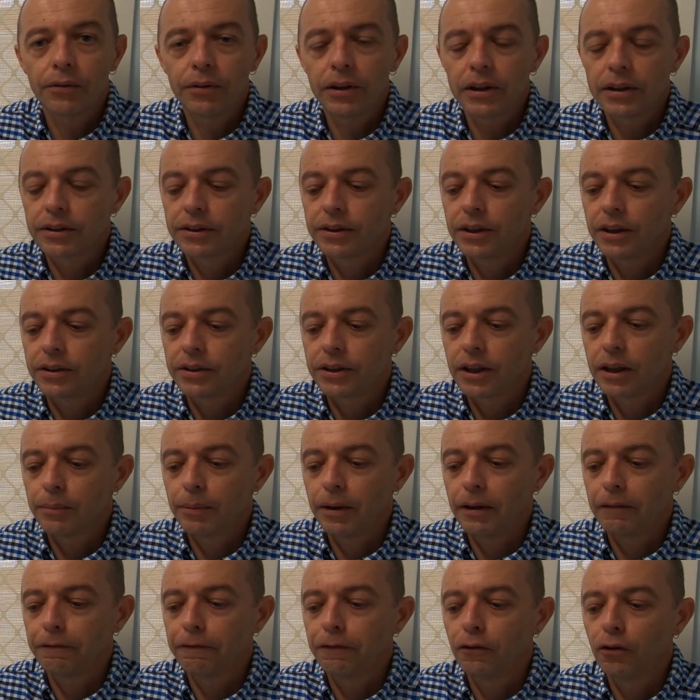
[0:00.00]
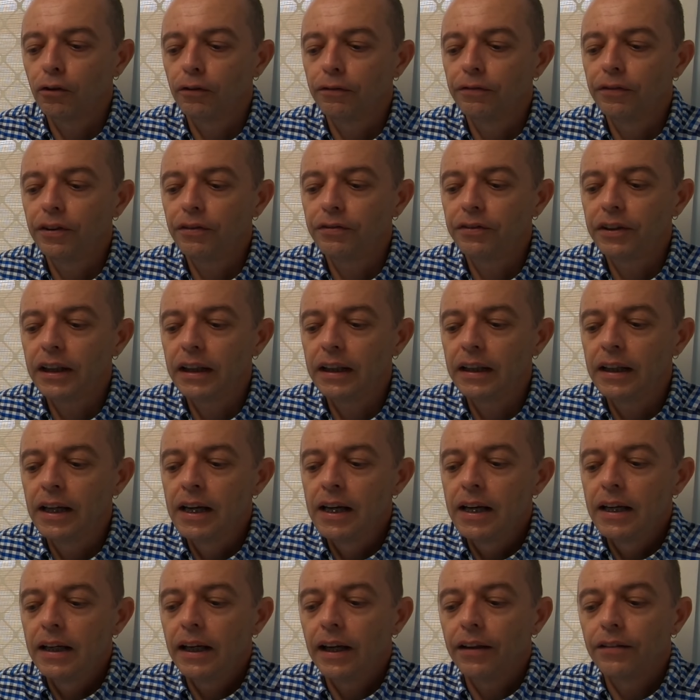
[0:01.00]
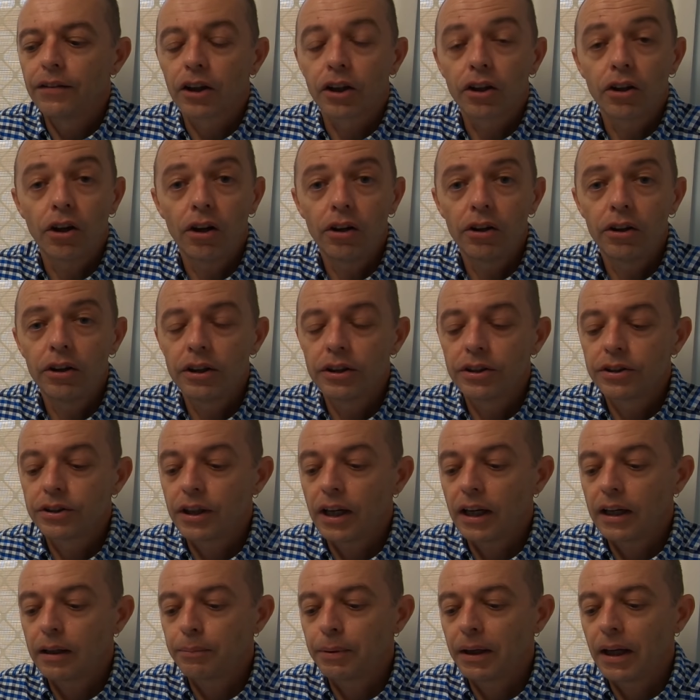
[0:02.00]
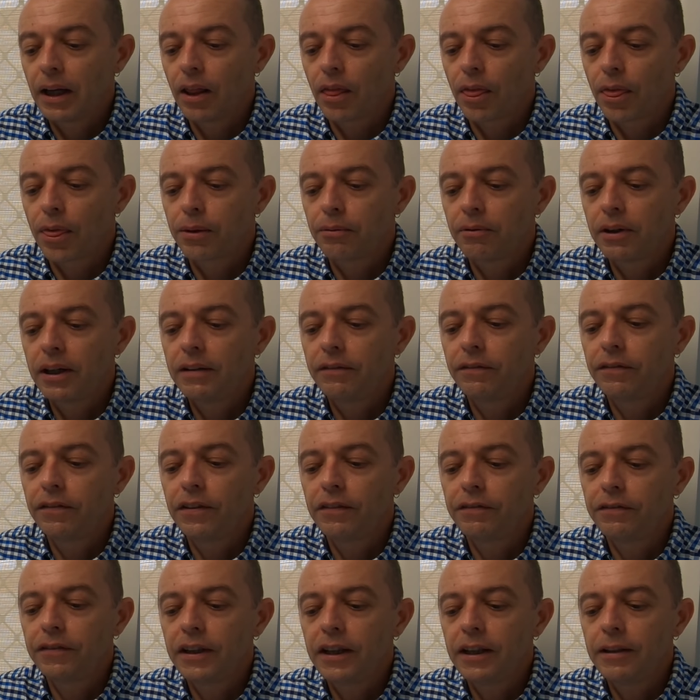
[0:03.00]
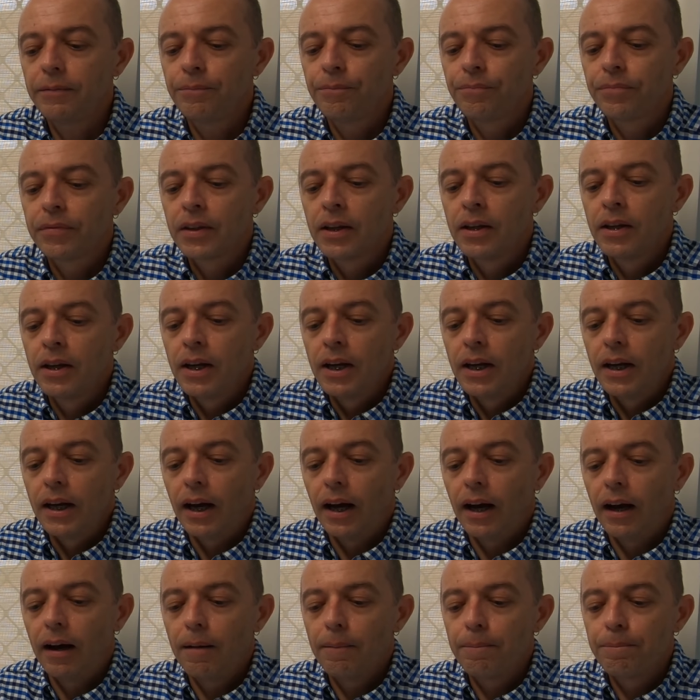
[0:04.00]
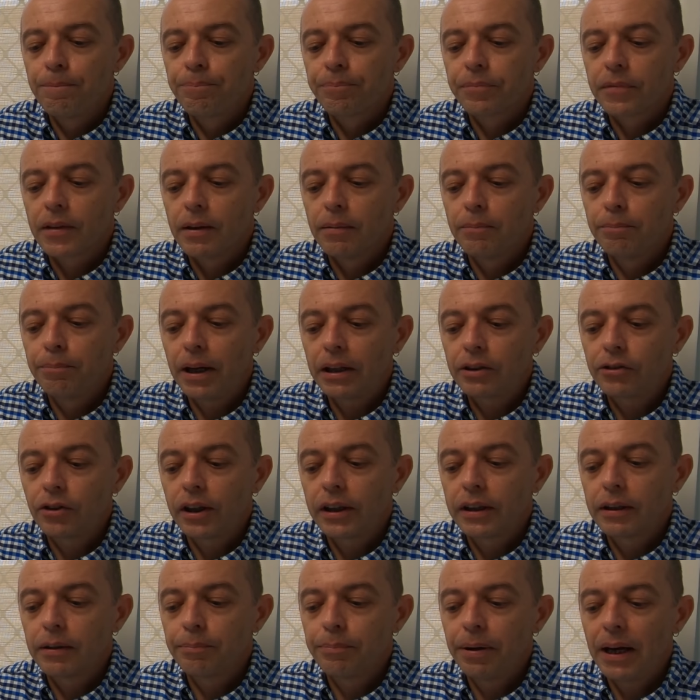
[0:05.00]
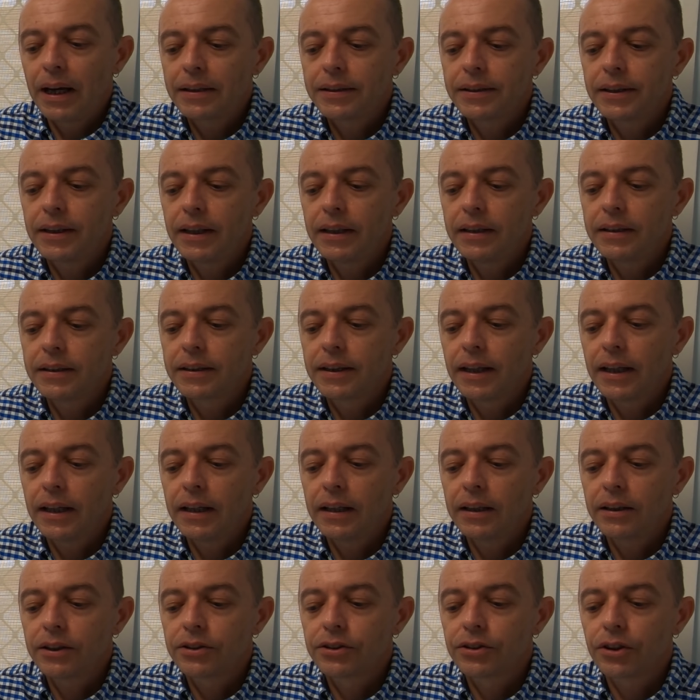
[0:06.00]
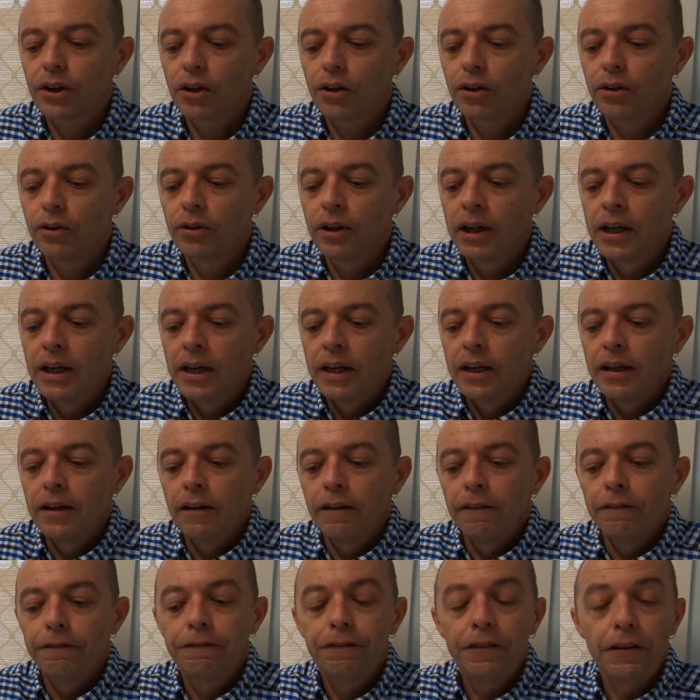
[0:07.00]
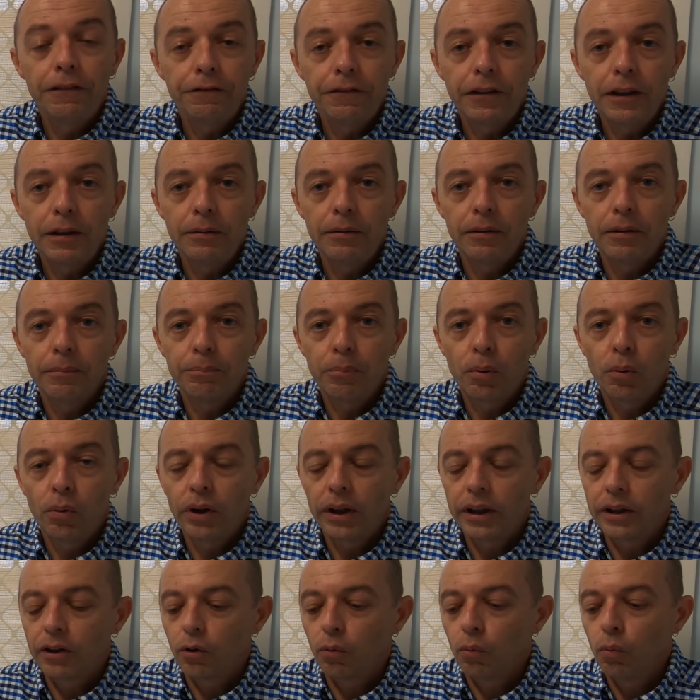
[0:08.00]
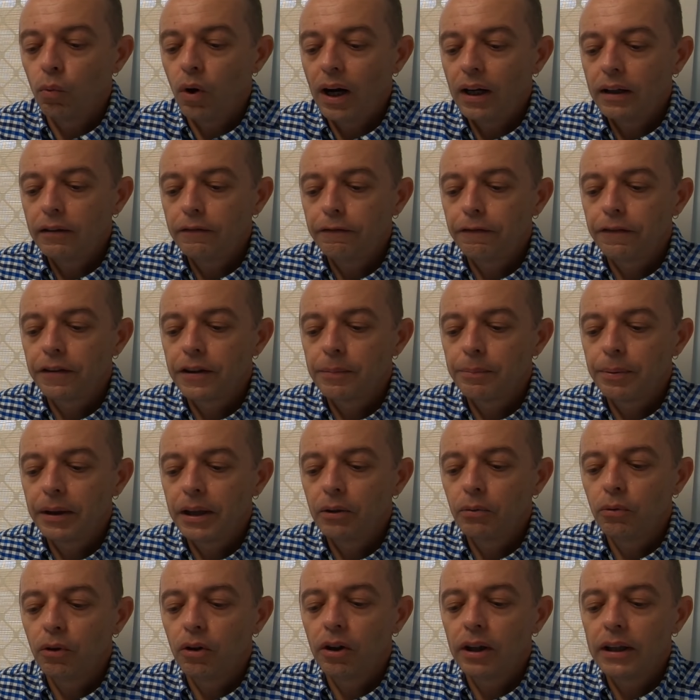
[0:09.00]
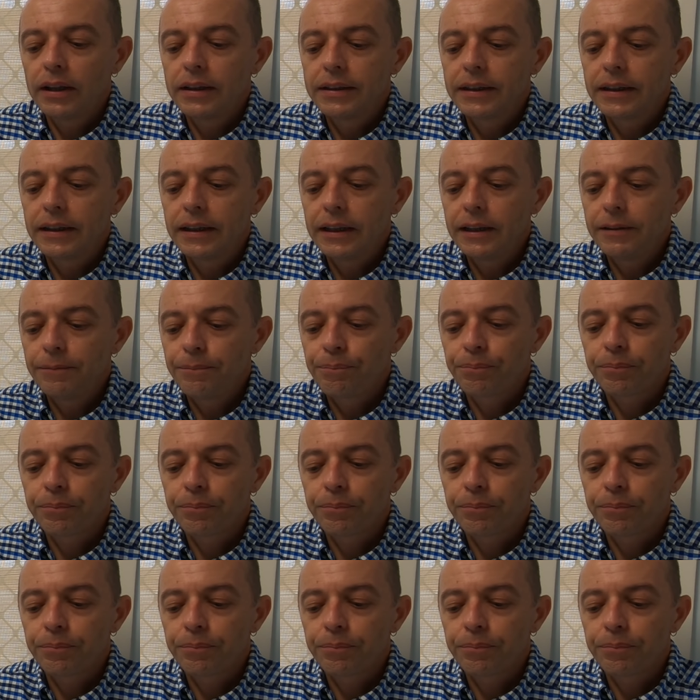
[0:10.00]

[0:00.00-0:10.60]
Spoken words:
it sits at about 450 and the Kona's at about 350. Battery capacities there, so 50.1 for the BYD